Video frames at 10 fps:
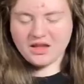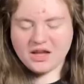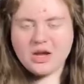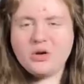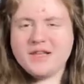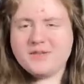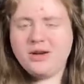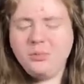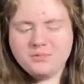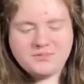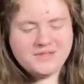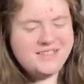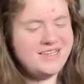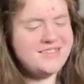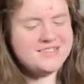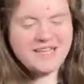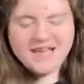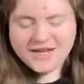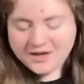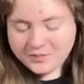Okay, so I don't
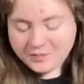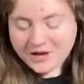dislike it,